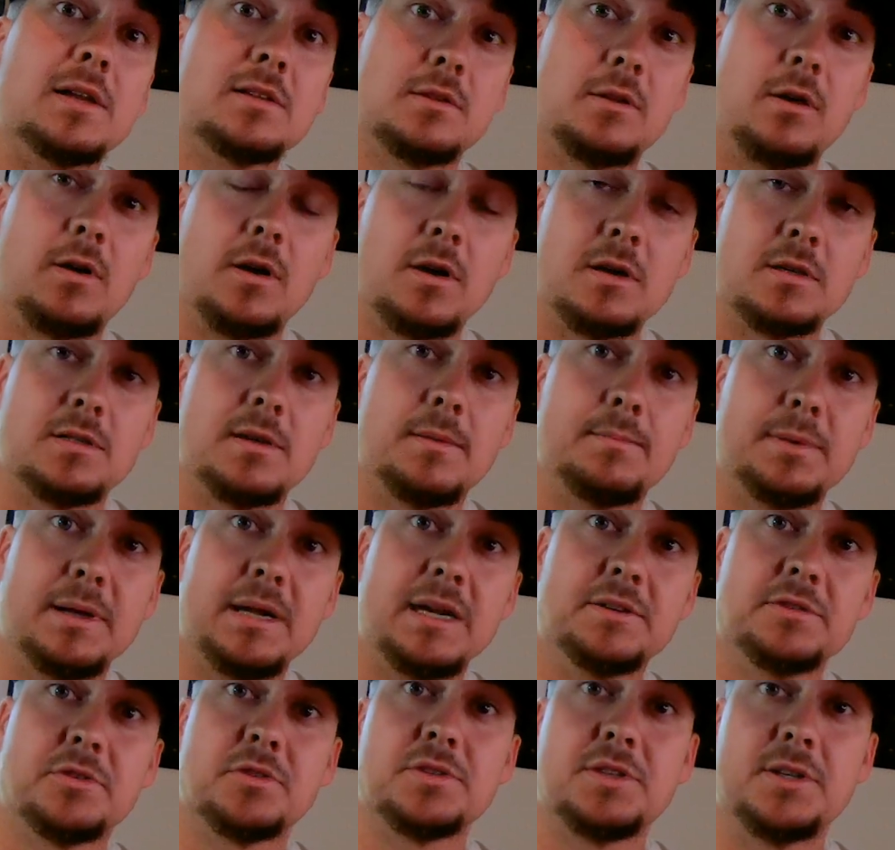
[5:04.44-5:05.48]
as long as the
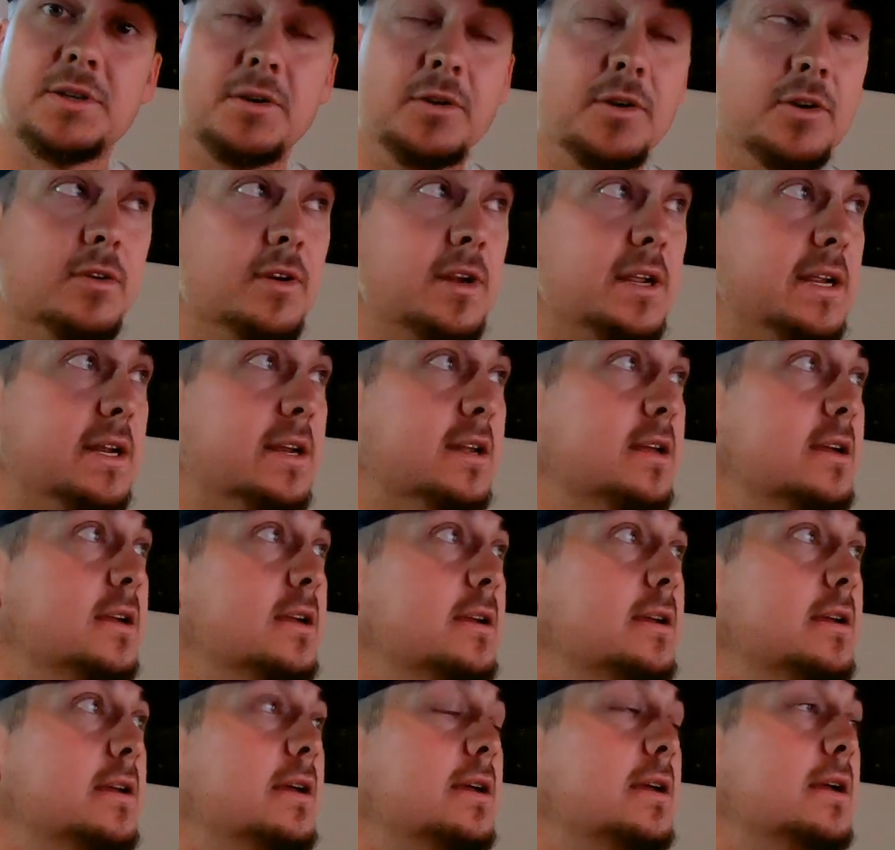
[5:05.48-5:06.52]
beans are still green.
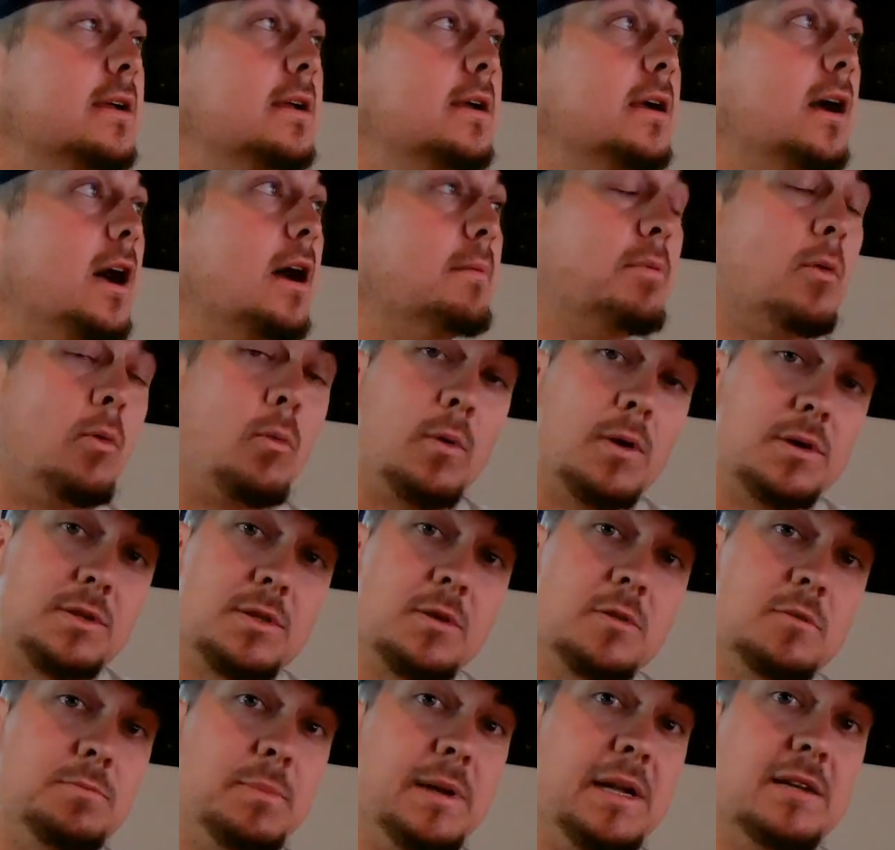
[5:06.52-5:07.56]
But once
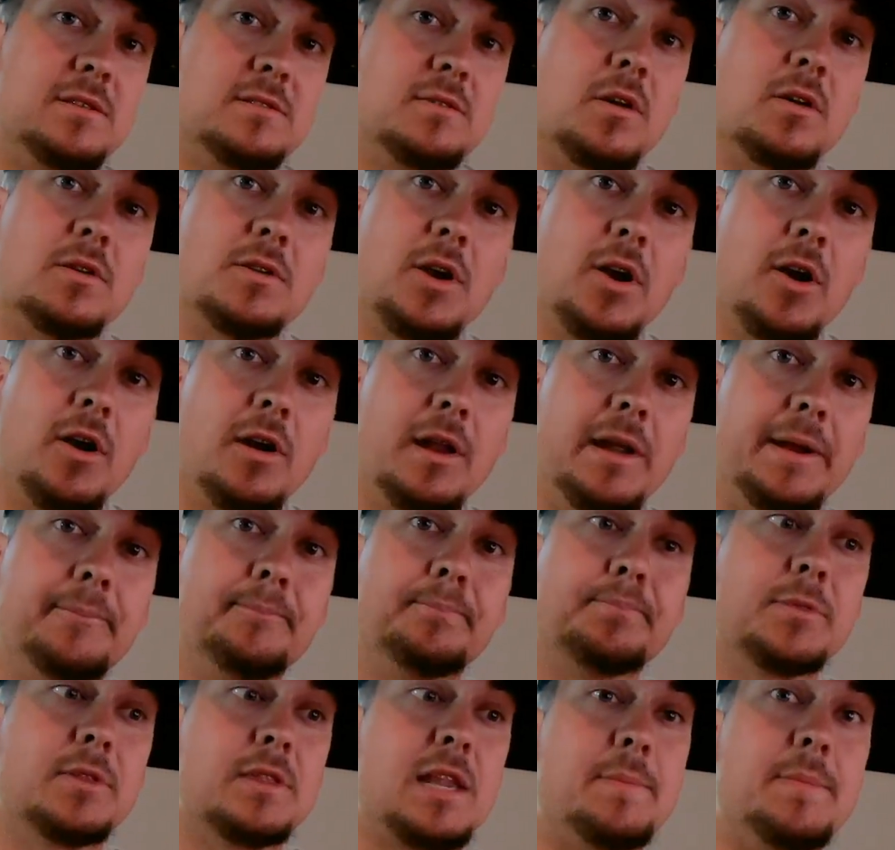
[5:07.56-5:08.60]
those beans start
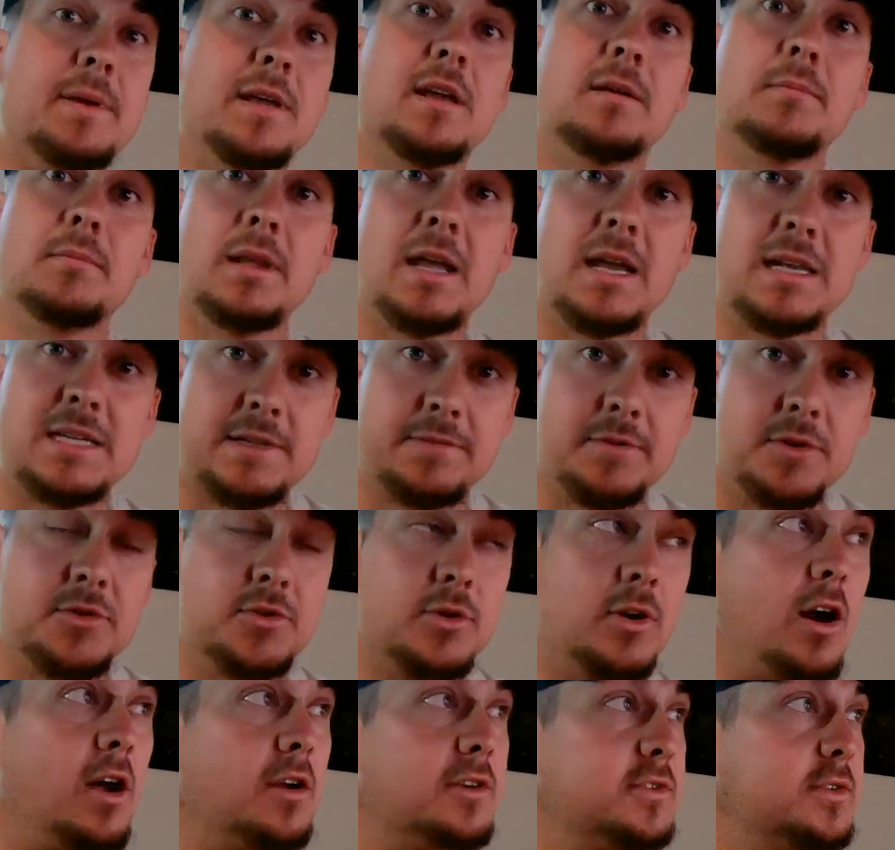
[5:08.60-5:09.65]
turning, they become less of a
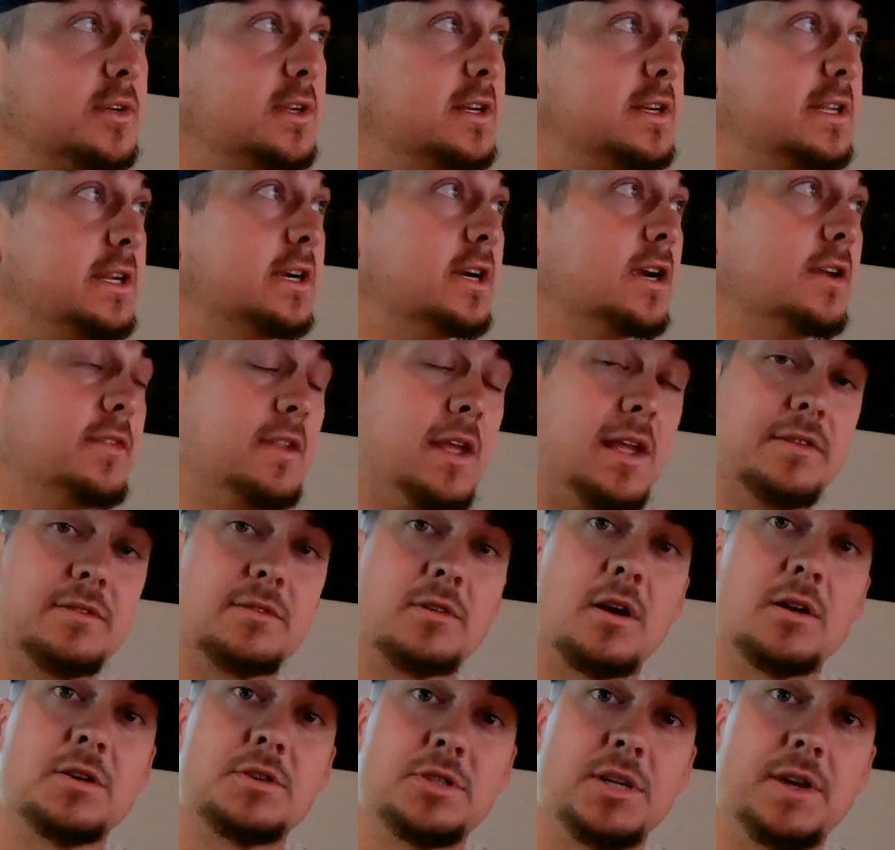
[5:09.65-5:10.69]
draw to a deer, and they
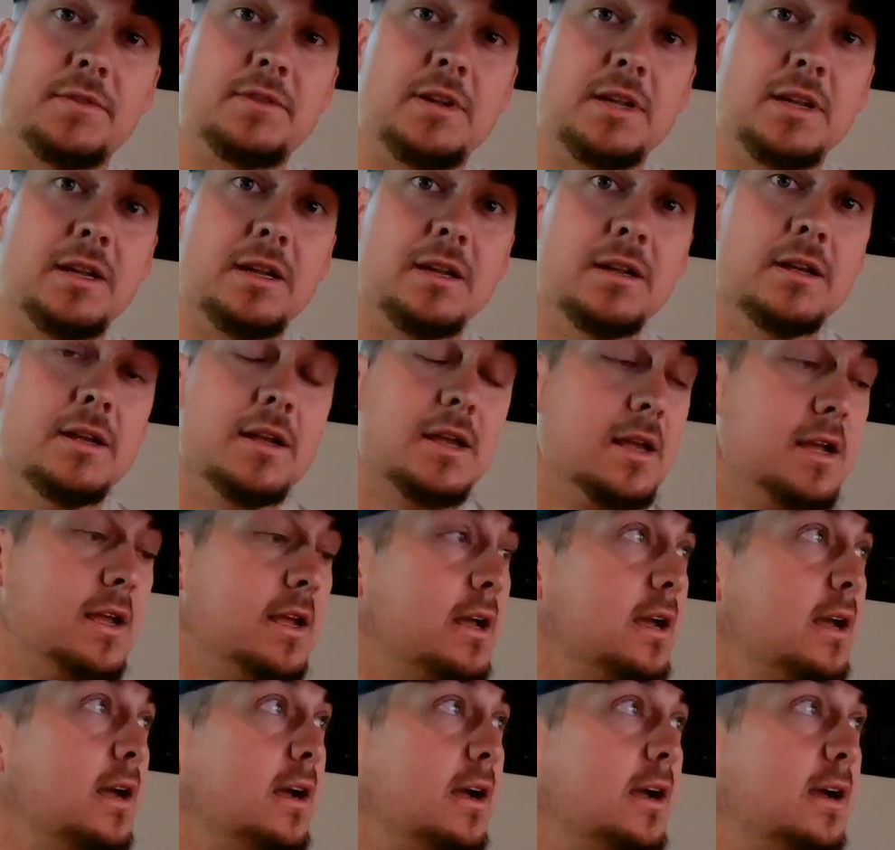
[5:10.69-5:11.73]
start shifting,
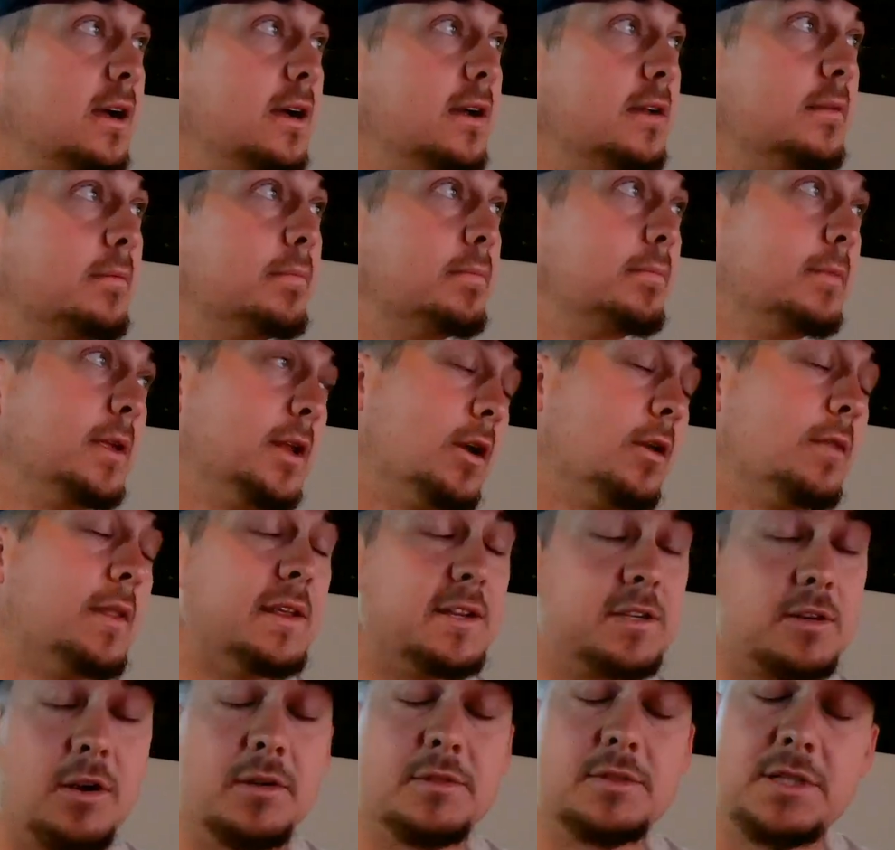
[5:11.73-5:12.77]

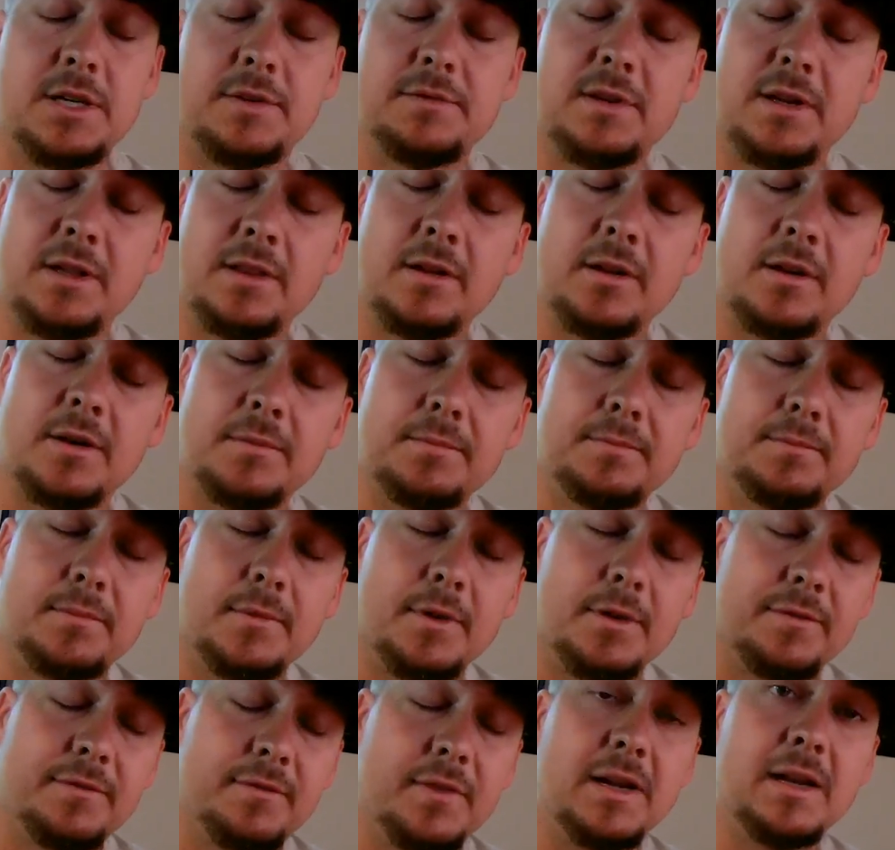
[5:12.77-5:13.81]
they start shifting
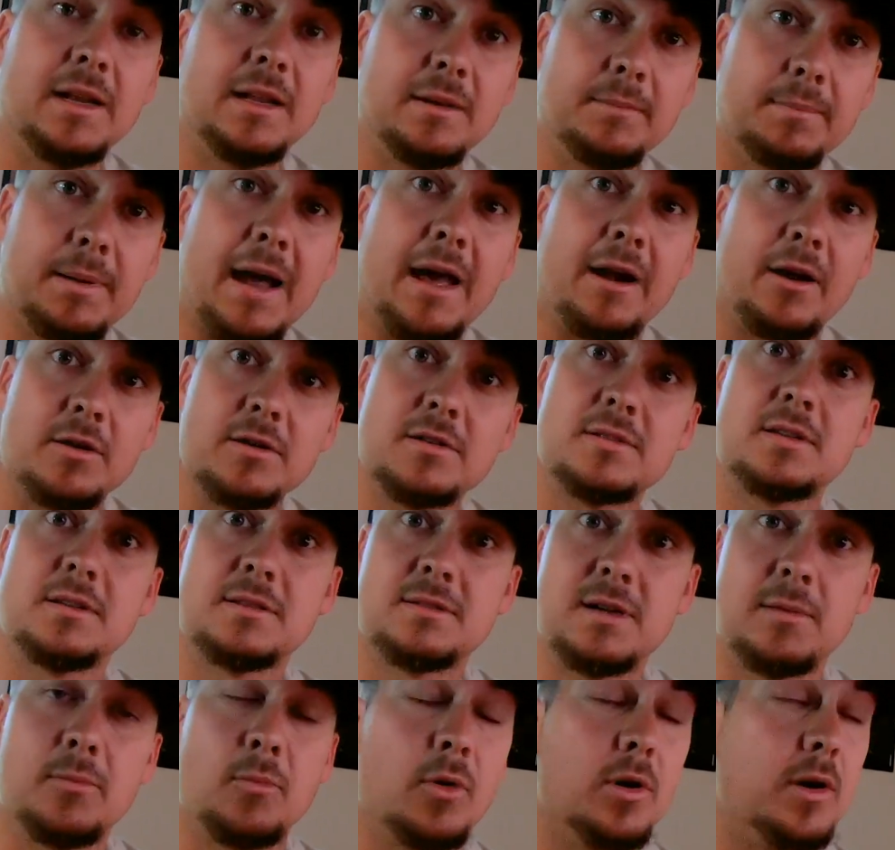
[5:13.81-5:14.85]
their feeding patterns to
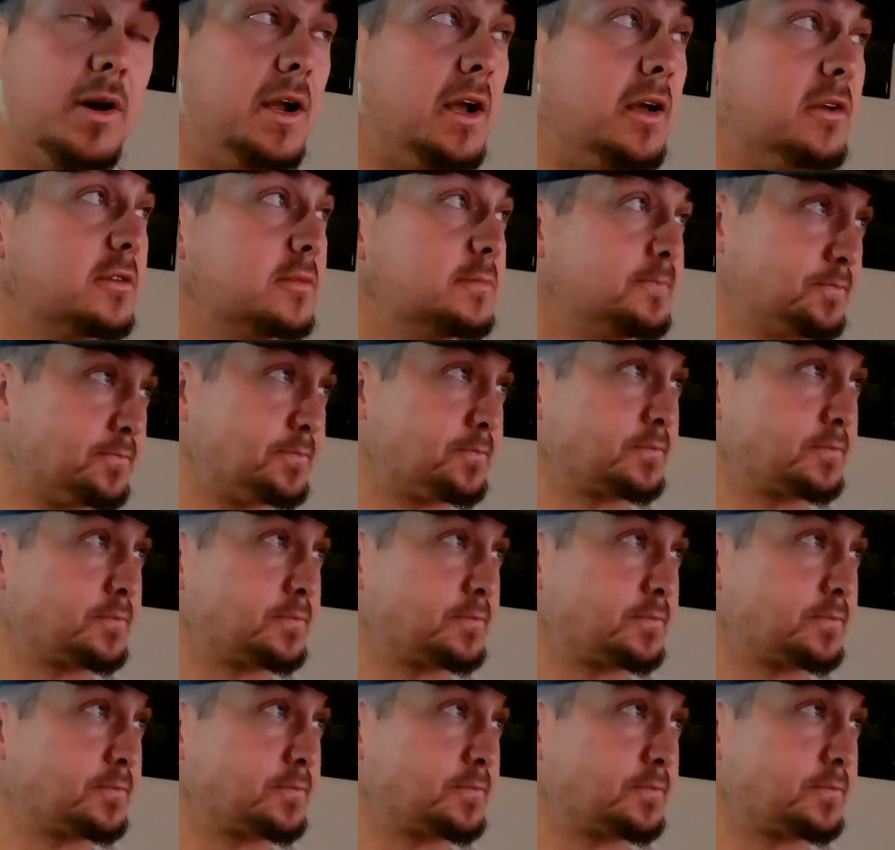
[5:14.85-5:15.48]
somewhere else.